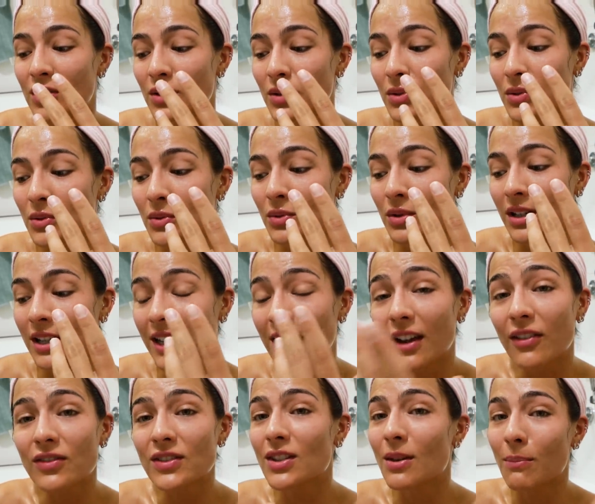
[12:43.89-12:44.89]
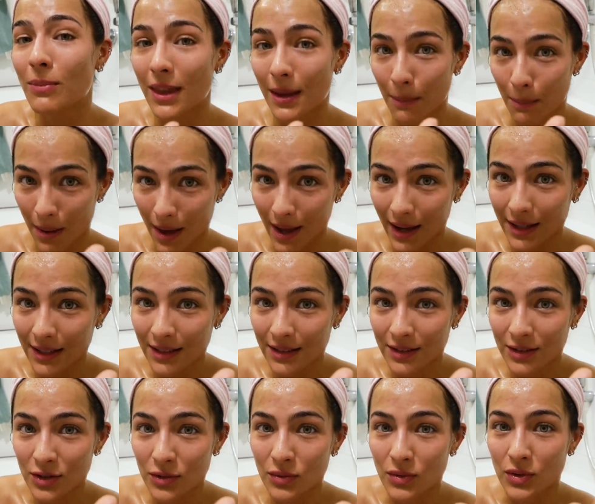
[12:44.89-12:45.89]
to give something back
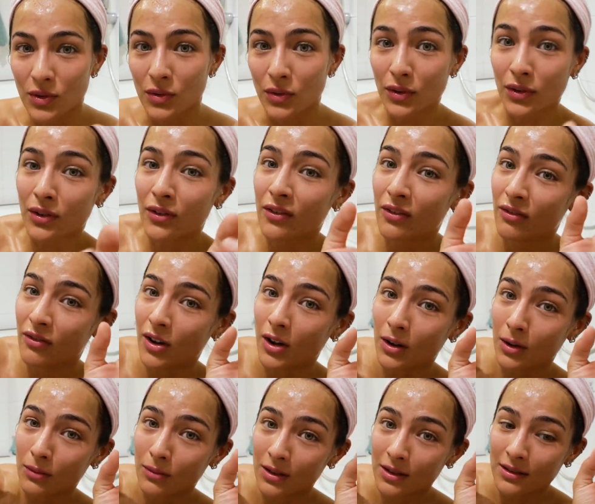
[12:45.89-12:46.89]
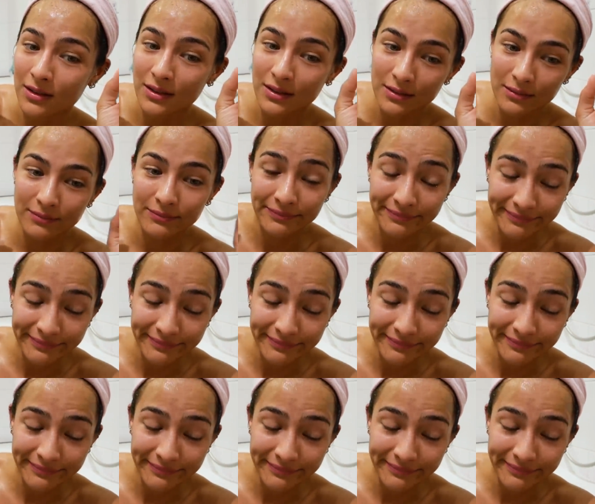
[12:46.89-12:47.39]
to your followers,